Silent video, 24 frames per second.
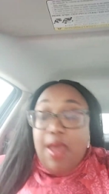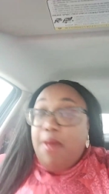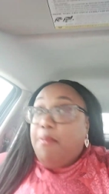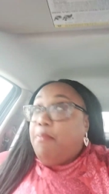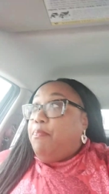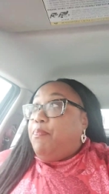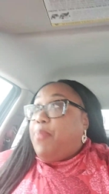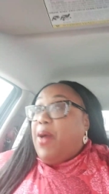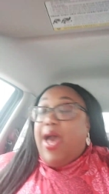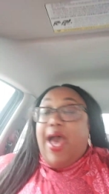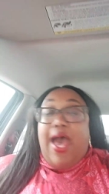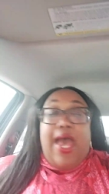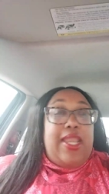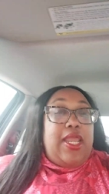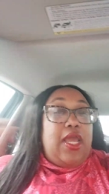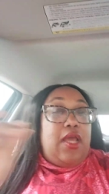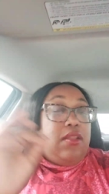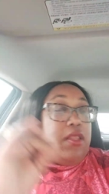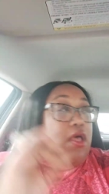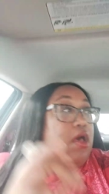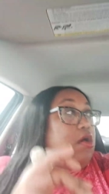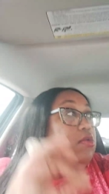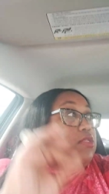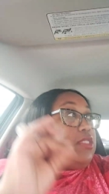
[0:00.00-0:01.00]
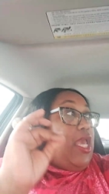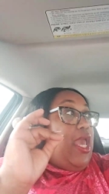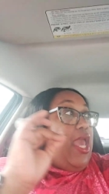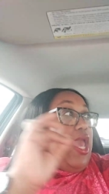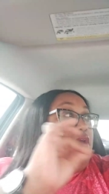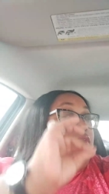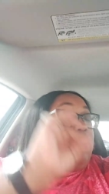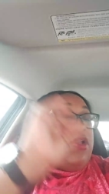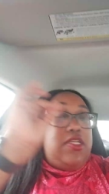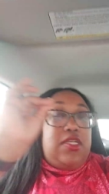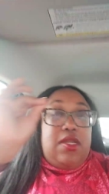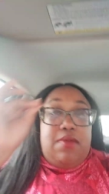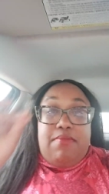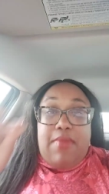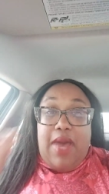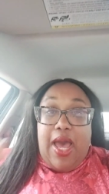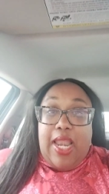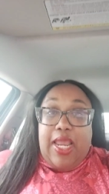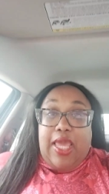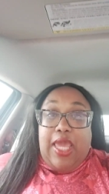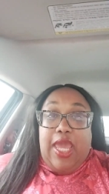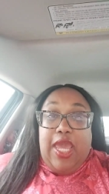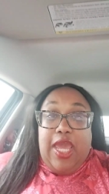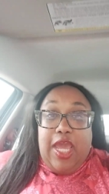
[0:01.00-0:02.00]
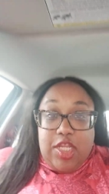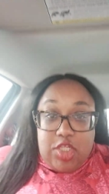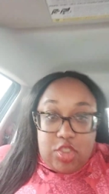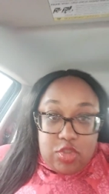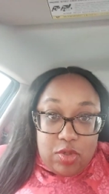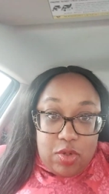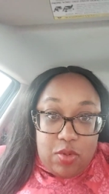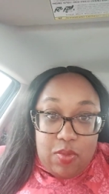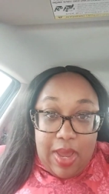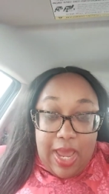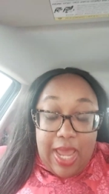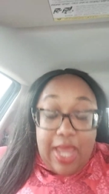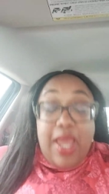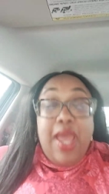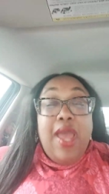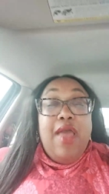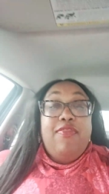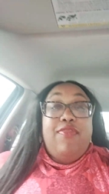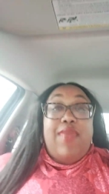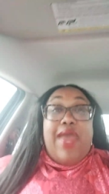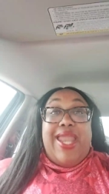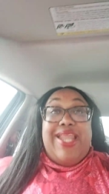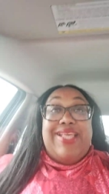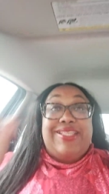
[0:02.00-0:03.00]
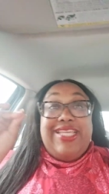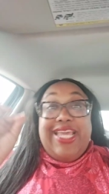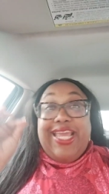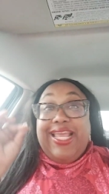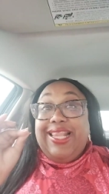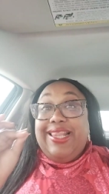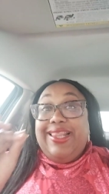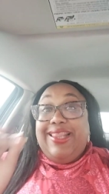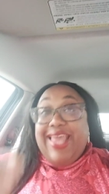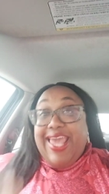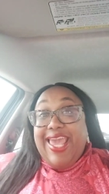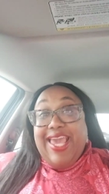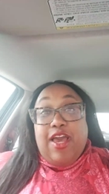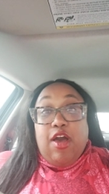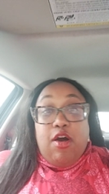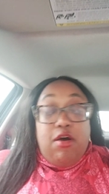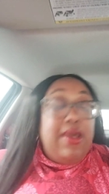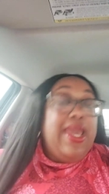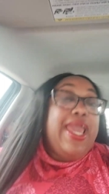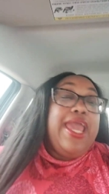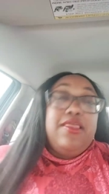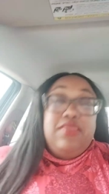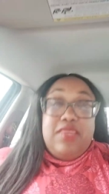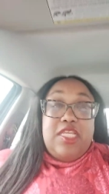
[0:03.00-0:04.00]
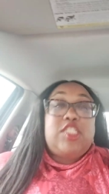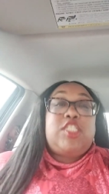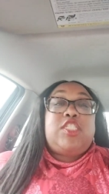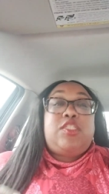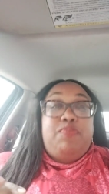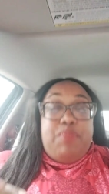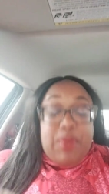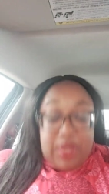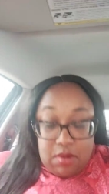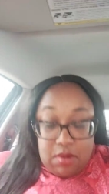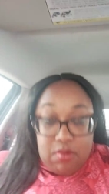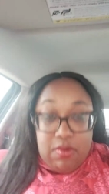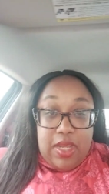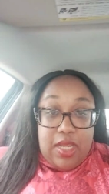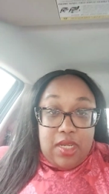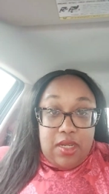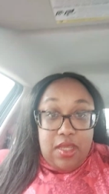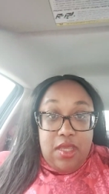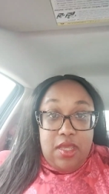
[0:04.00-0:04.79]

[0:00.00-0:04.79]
Bind and close every demonic entryway that is illegal in the spirit.